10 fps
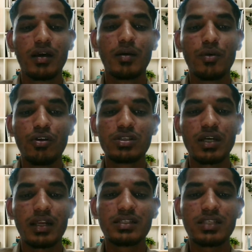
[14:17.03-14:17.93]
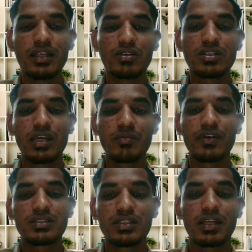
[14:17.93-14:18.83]
Modules are designed using
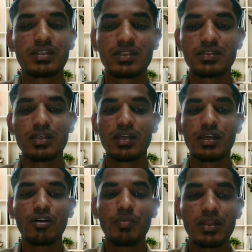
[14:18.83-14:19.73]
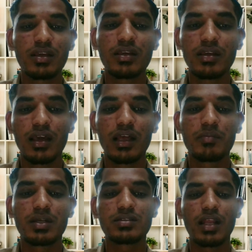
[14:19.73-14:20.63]
gamification techniques, incorporating
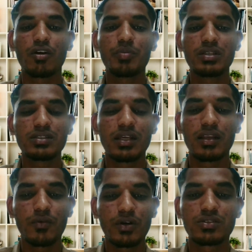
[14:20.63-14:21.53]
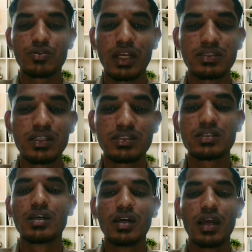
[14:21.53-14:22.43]
elements like competition and rewards to exchange
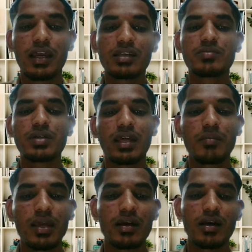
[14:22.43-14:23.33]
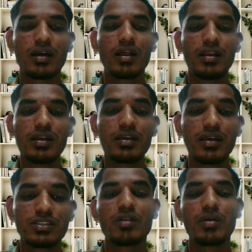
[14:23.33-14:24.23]
engagement and make learning
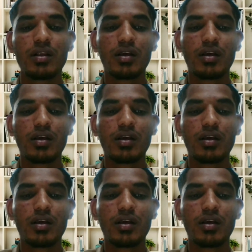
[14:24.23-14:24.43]
enjoyable.